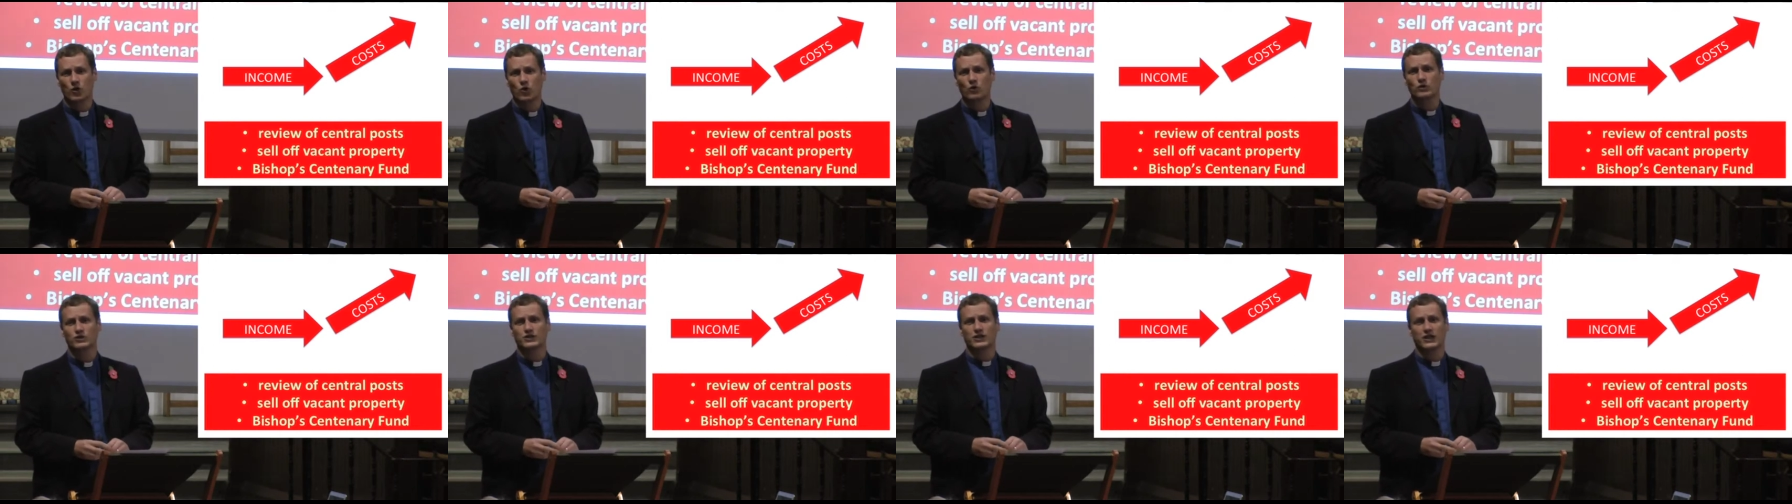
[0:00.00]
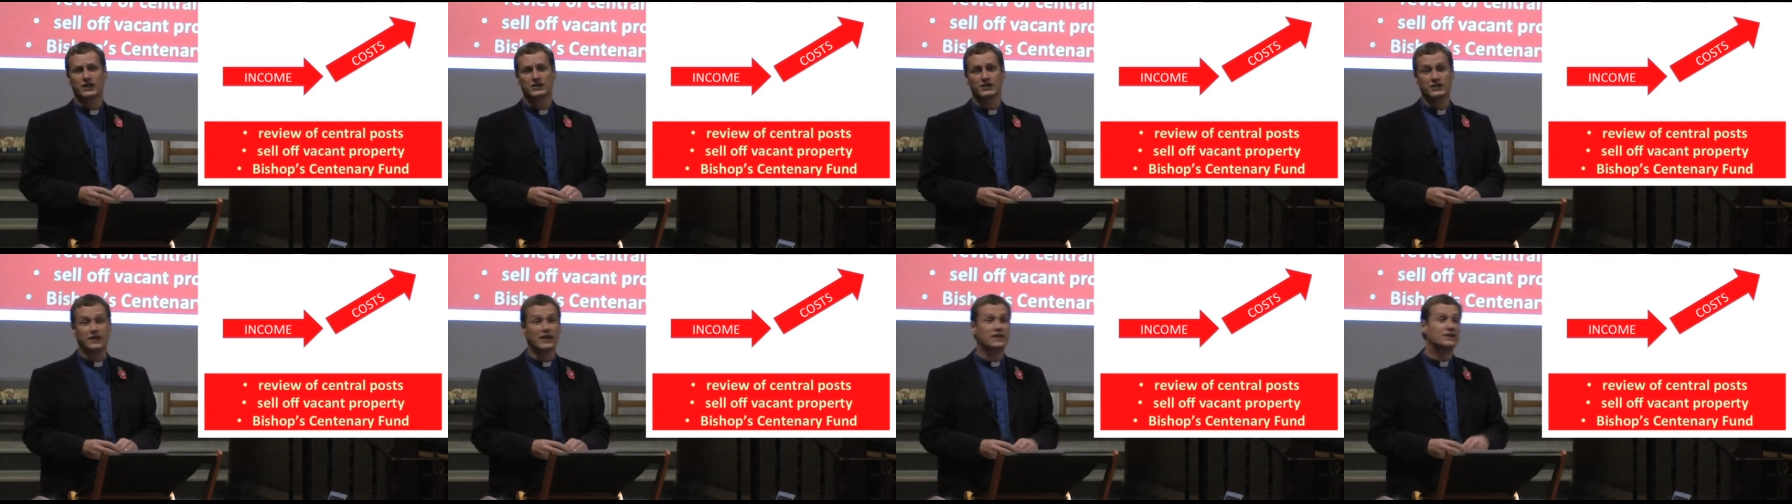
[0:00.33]
launching
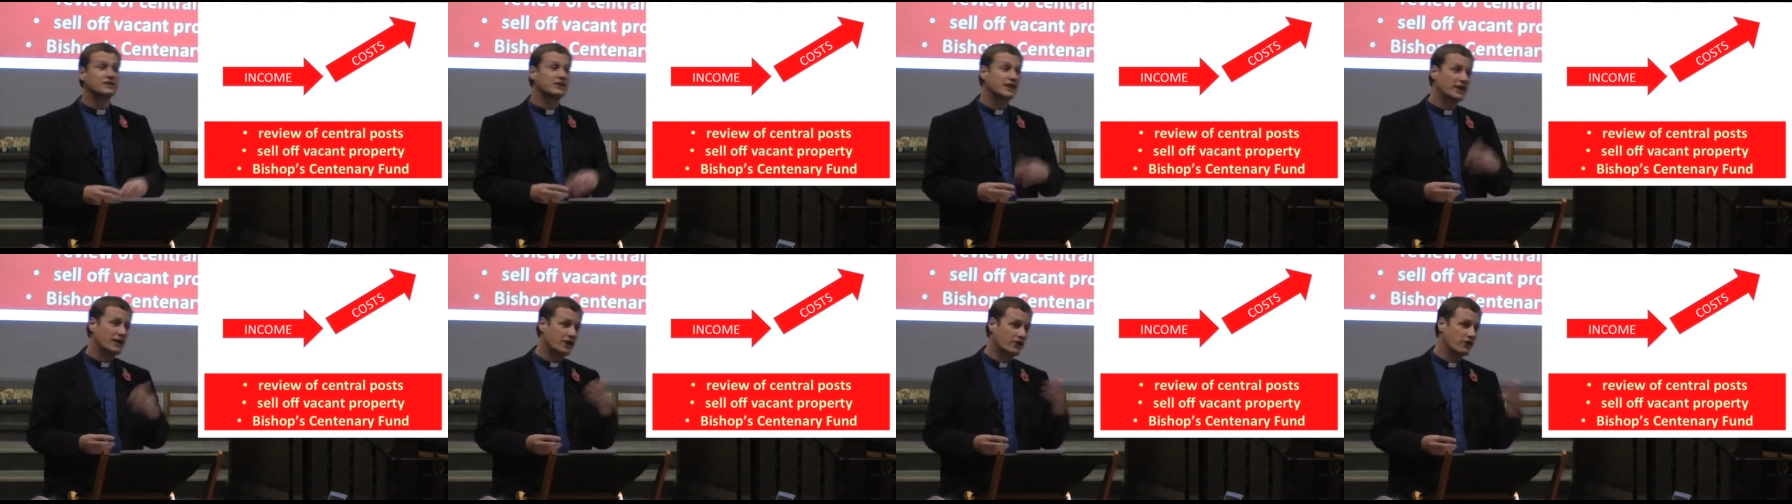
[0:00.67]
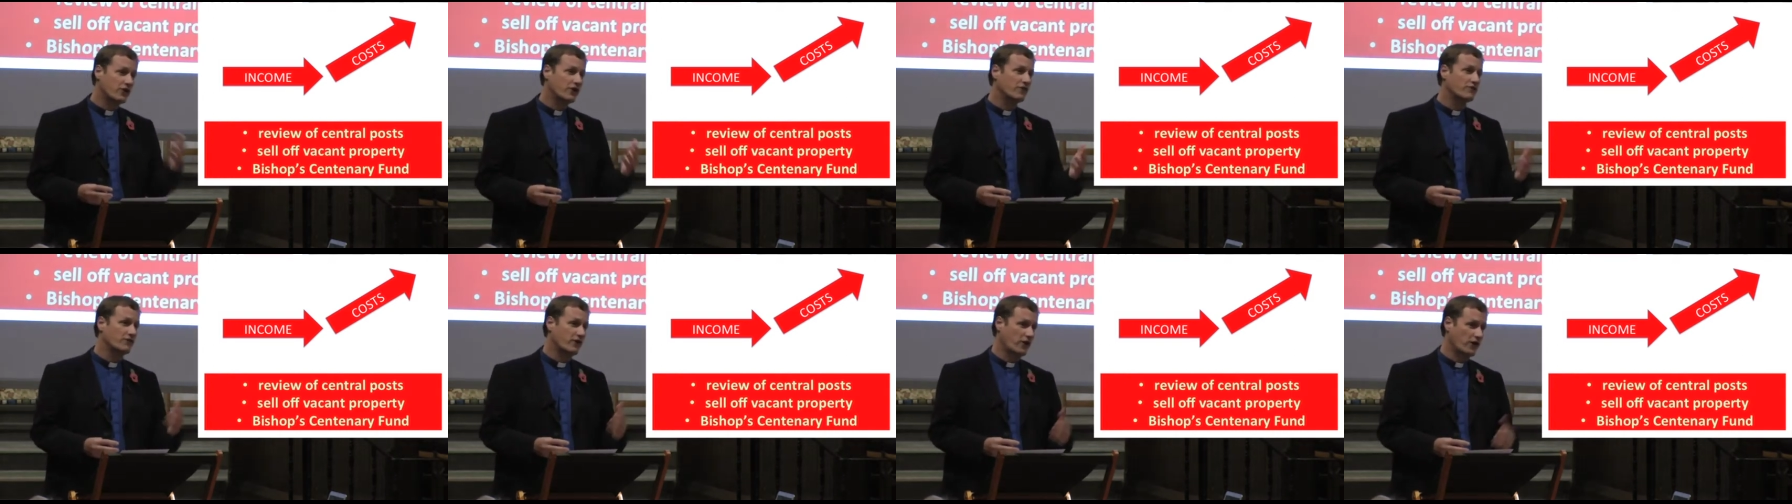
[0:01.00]
a
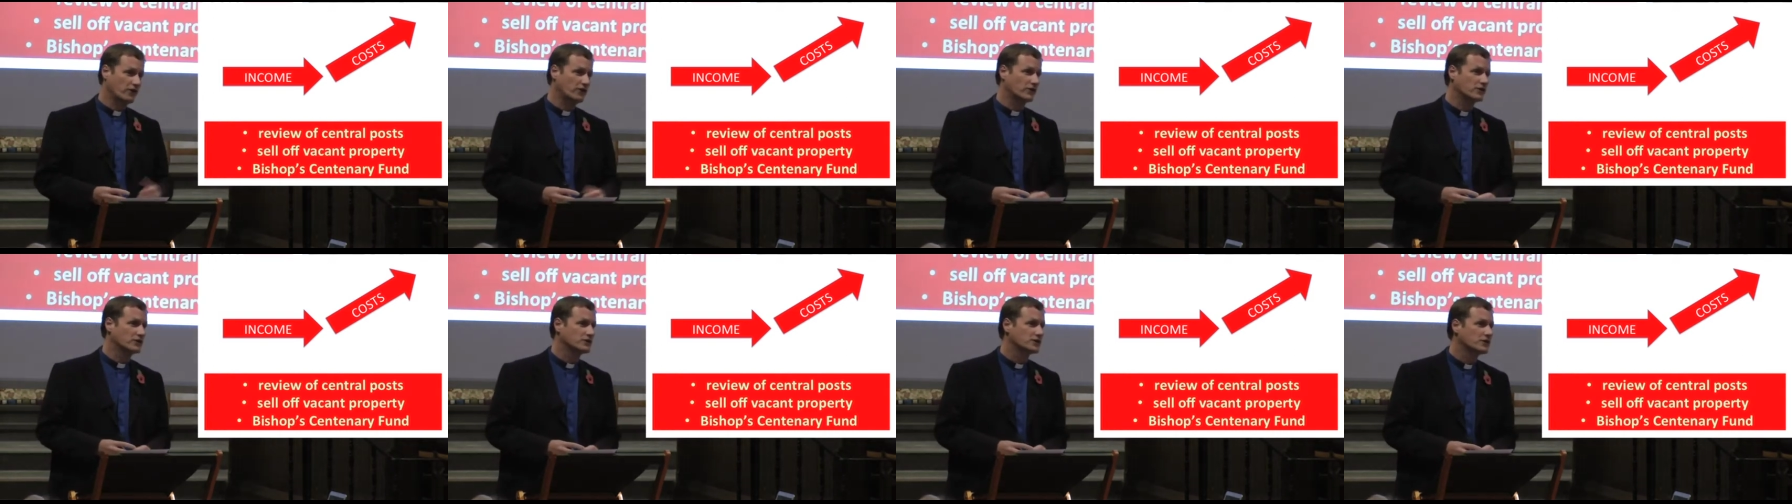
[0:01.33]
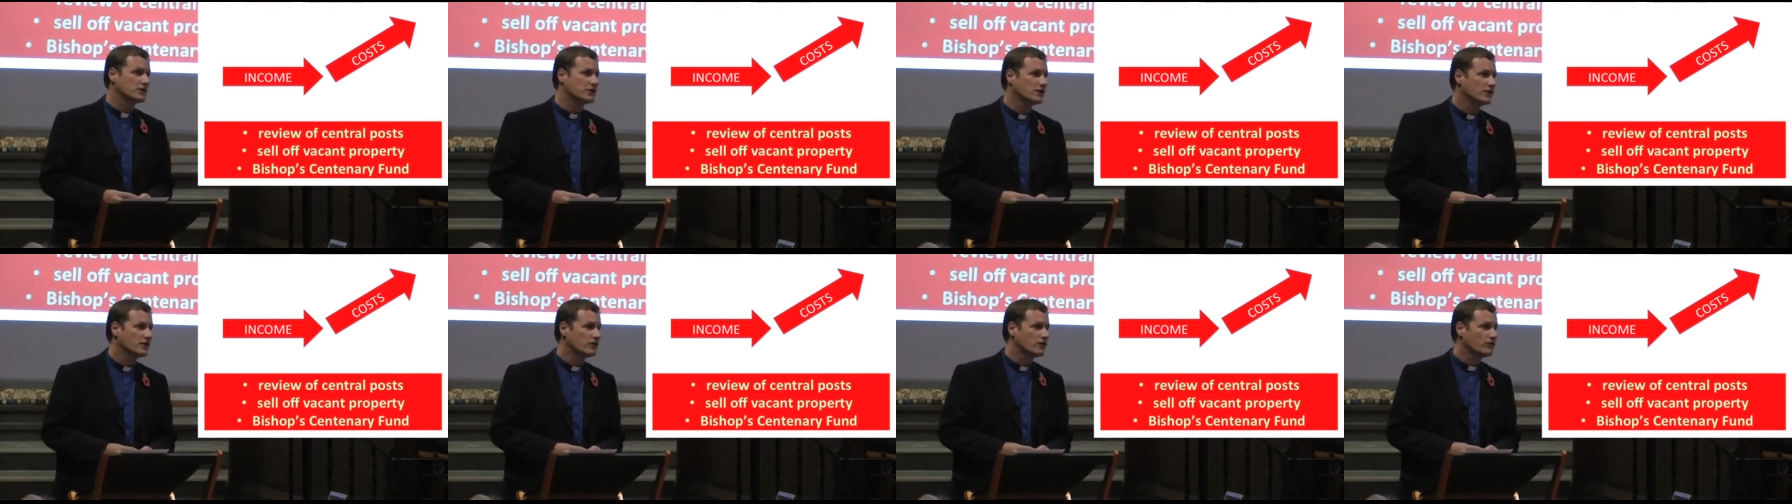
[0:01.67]
centenary fund
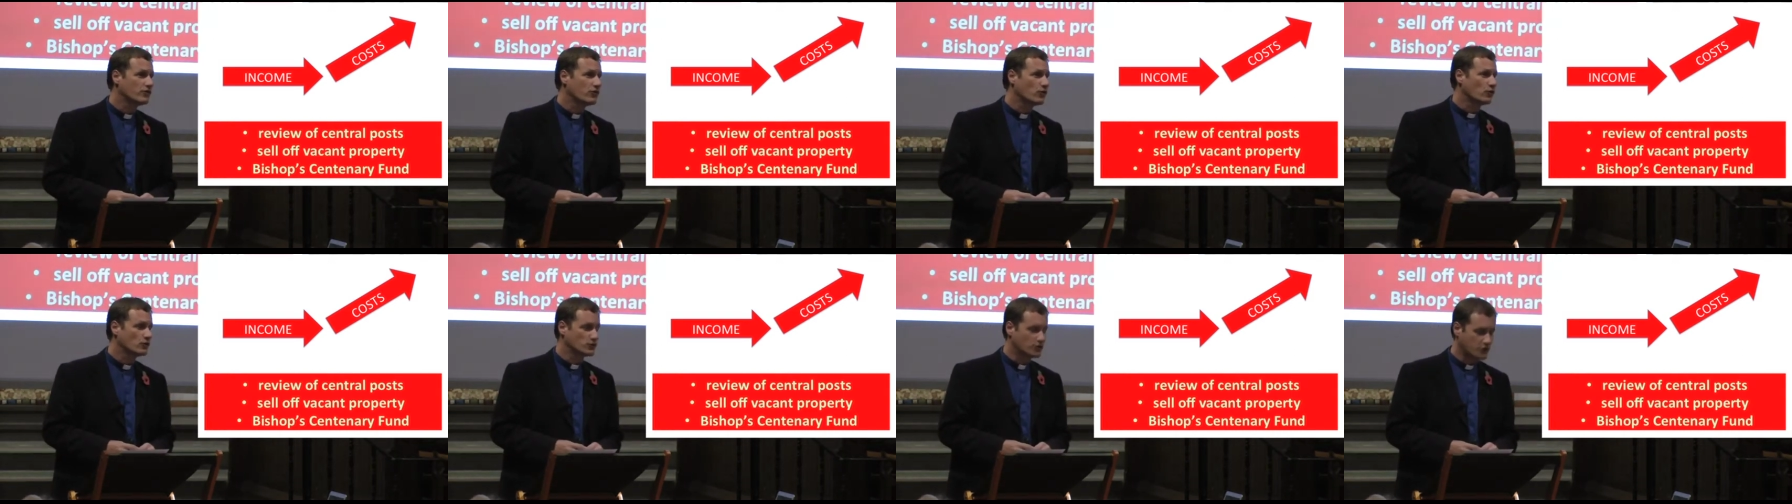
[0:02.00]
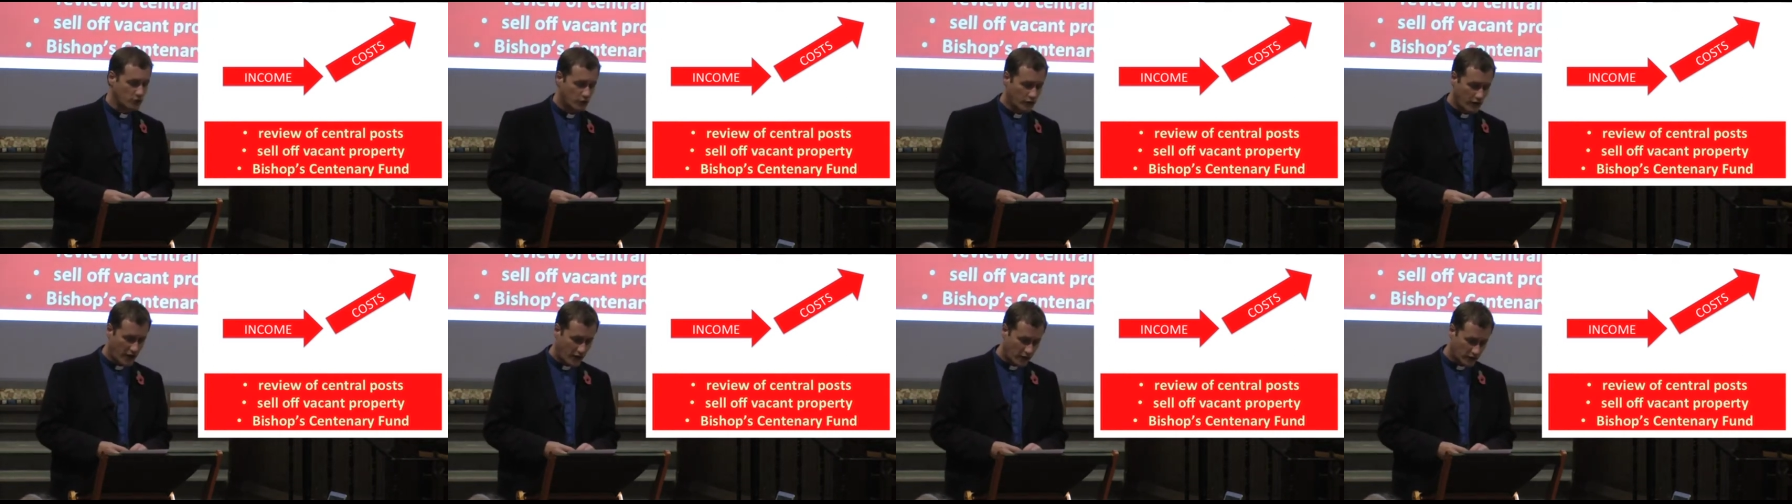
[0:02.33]
for
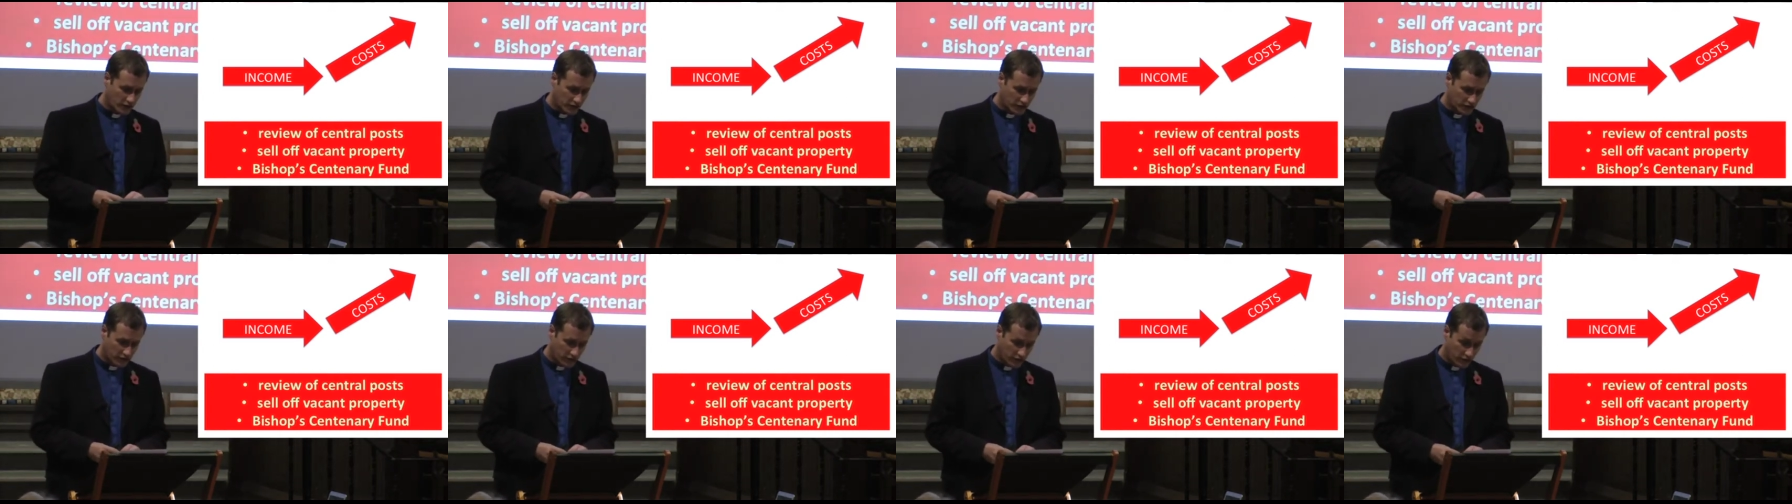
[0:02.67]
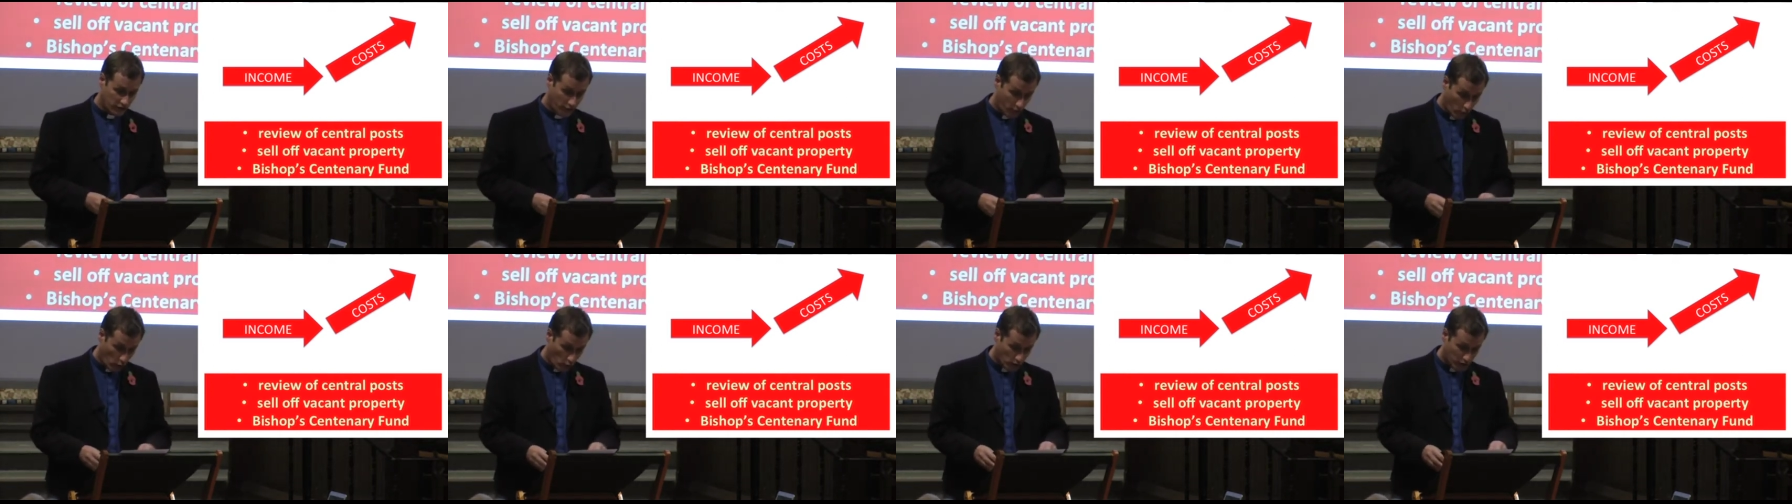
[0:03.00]
two thousand
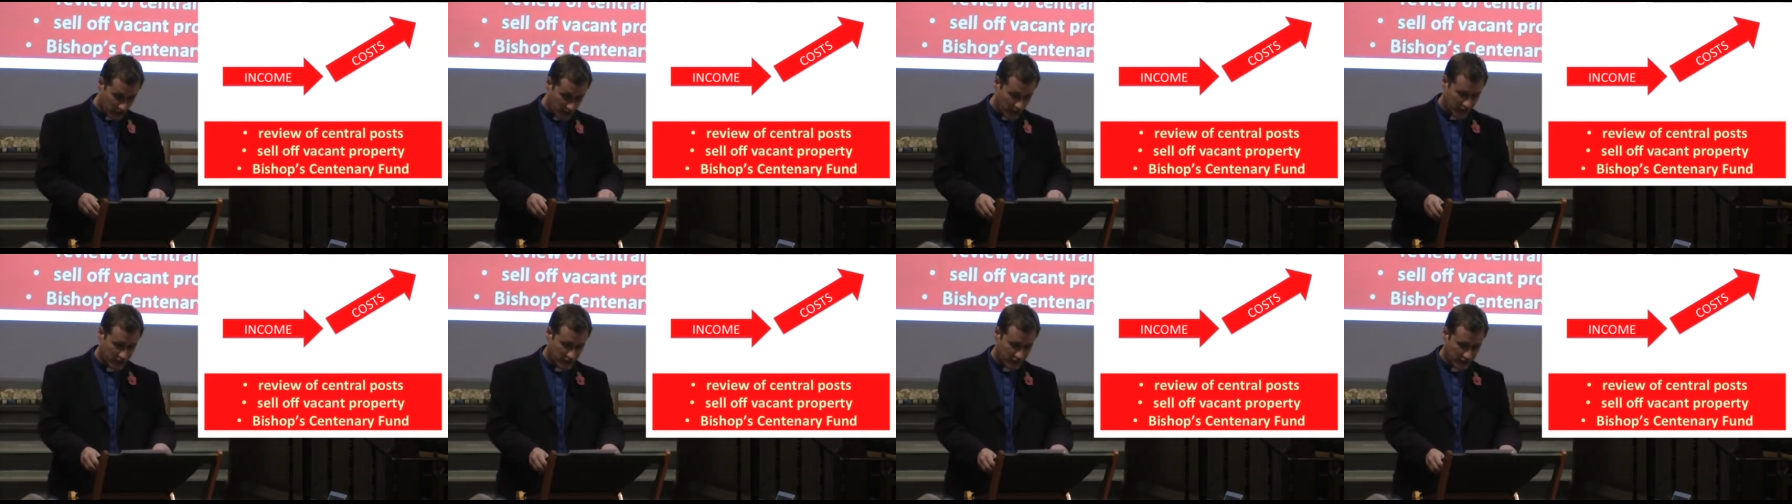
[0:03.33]
fourteen,